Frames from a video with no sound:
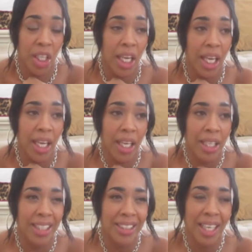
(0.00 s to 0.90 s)

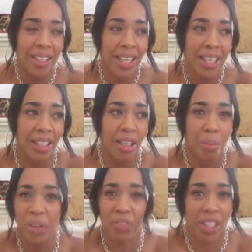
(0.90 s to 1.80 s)
And it's not like a
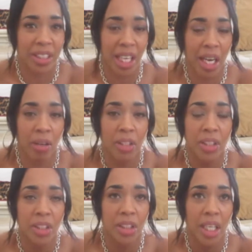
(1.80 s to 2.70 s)
buffet style.
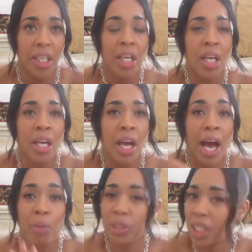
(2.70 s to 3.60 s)
It's just like
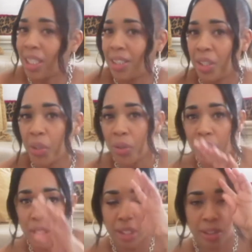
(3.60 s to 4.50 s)
I would say get there
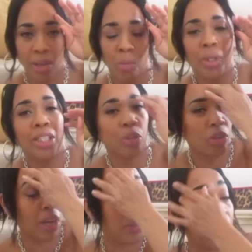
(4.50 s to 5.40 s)
early. They open at
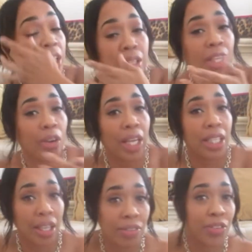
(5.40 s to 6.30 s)
12. I would get there at
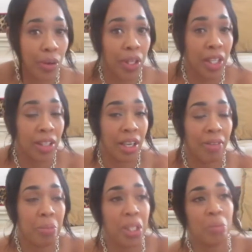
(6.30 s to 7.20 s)
11:30. I
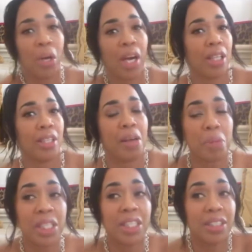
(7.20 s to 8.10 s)
would be in a parking lot,
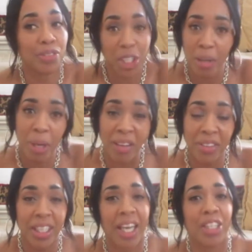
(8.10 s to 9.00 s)
because if you come
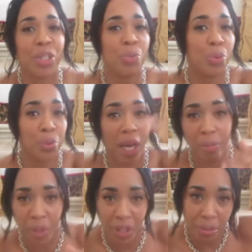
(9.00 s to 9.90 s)
after that, you will
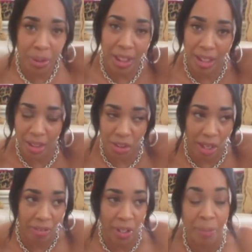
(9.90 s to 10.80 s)
not be able to get in the
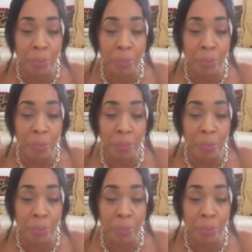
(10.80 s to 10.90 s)
driveway.